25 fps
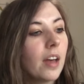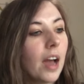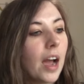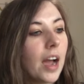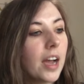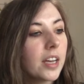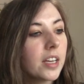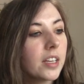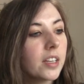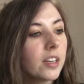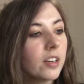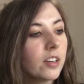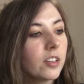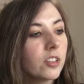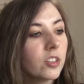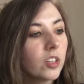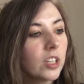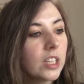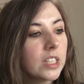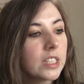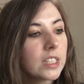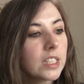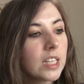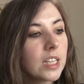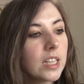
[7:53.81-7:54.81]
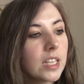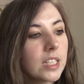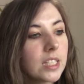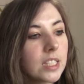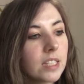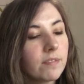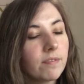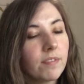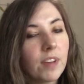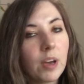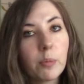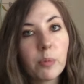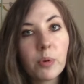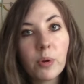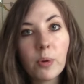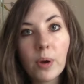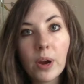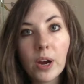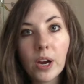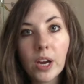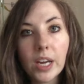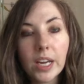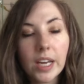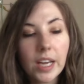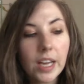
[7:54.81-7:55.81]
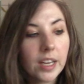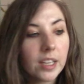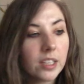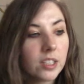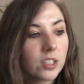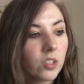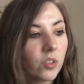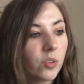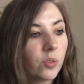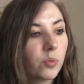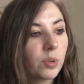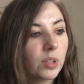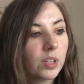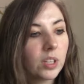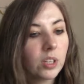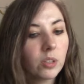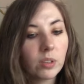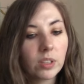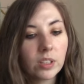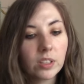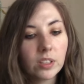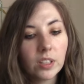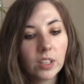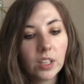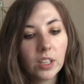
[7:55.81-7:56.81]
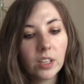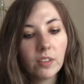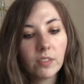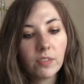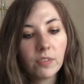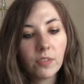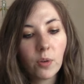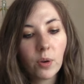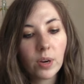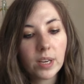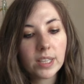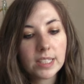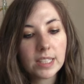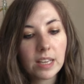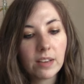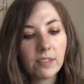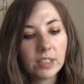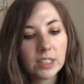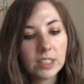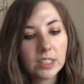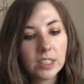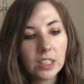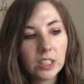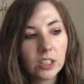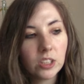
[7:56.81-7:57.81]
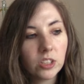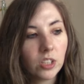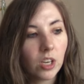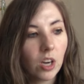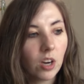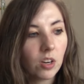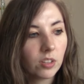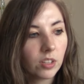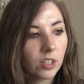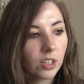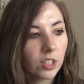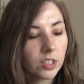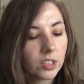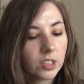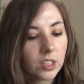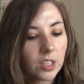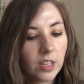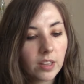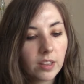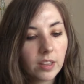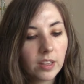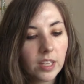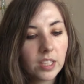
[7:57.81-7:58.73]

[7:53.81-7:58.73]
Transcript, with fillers: I listed this in February and it sold really quickly for $17.